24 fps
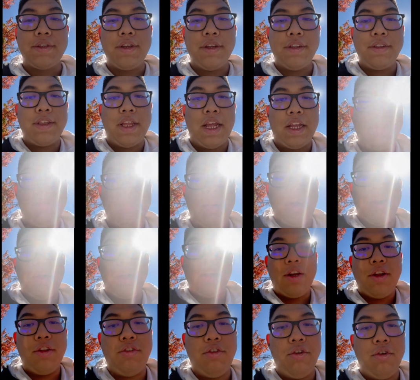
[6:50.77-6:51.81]
because that's what I'm
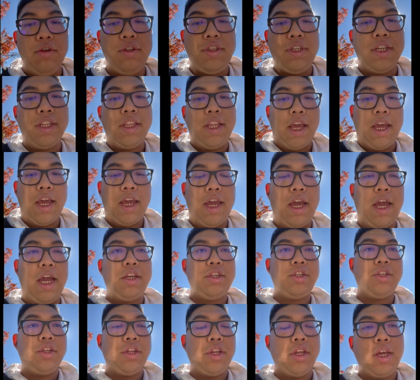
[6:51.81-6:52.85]
gonna do today
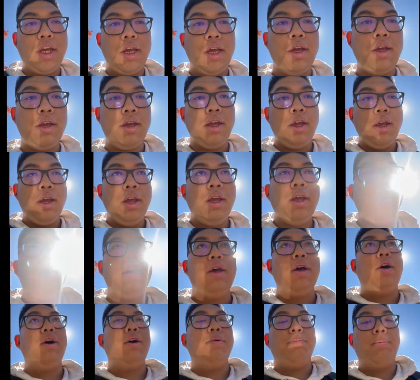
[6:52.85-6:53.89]
actually
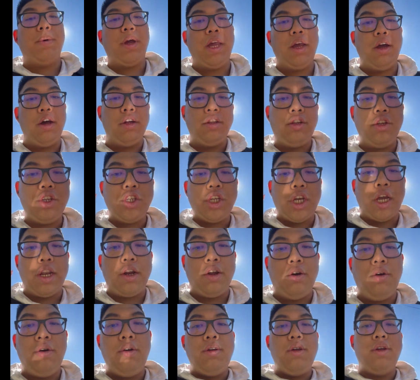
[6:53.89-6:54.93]
on my other
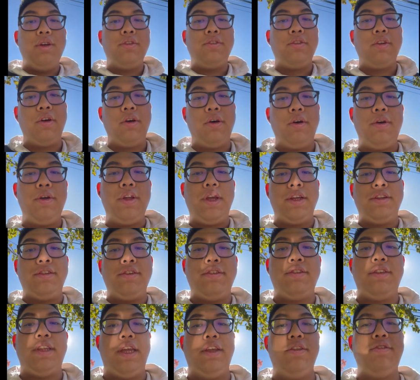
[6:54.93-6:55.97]
channel. So yeah, so
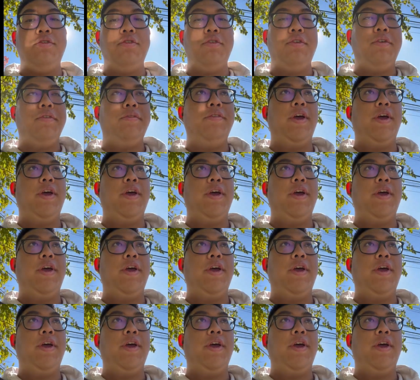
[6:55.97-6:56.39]
stay tuned on